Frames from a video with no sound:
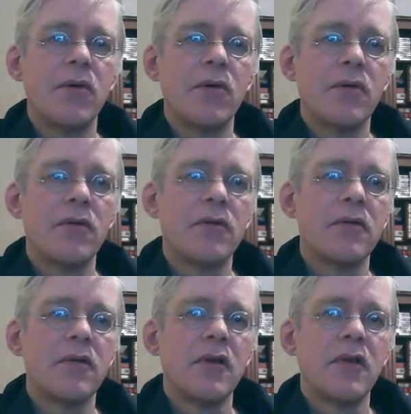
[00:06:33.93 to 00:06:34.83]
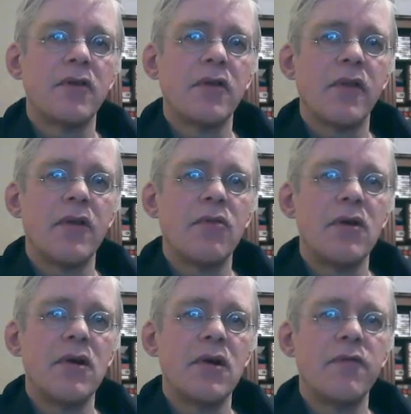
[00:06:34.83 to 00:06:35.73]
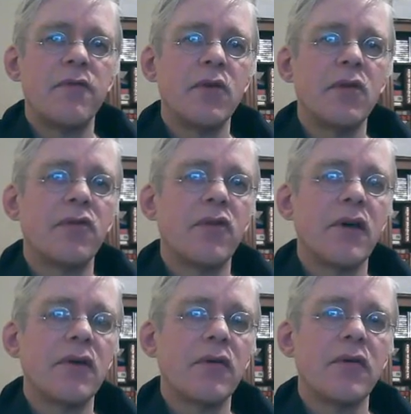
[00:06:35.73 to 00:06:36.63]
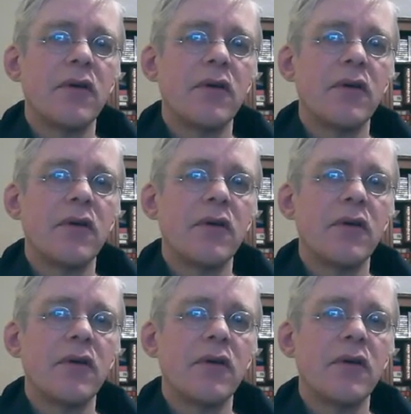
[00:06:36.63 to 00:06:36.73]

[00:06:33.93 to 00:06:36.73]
it's got that really full sound.